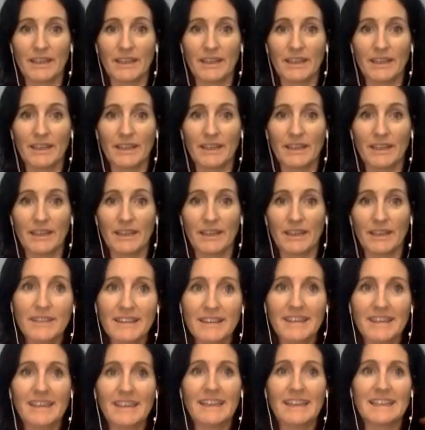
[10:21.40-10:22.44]

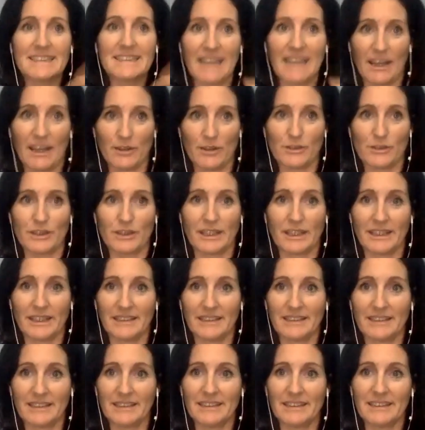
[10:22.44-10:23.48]
Everything is energy
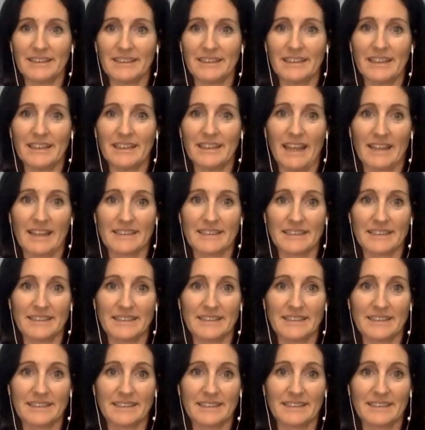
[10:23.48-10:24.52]
in
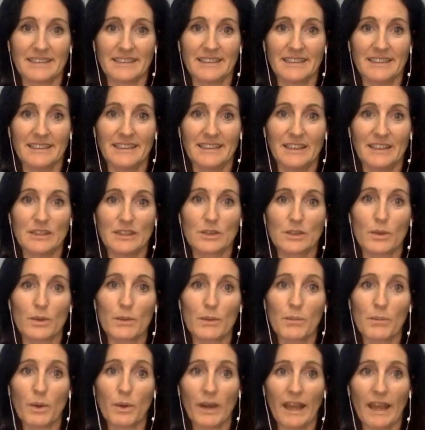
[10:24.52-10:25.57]
essence. So we're
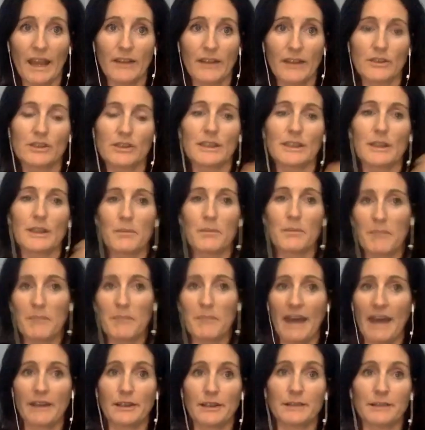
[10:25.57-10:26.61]
more energy than
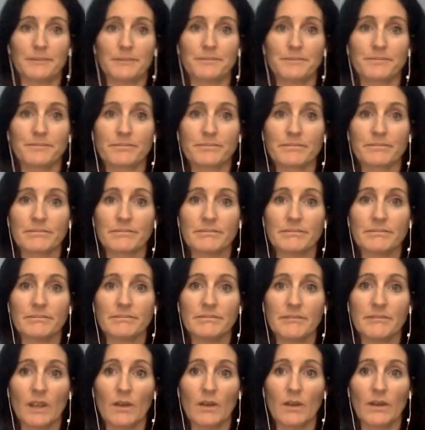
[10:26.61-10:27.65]
matter.
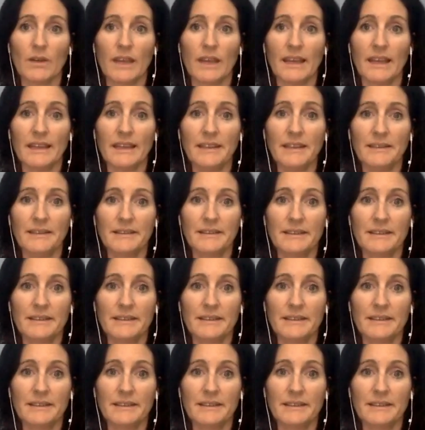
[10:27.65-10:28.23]
Okay.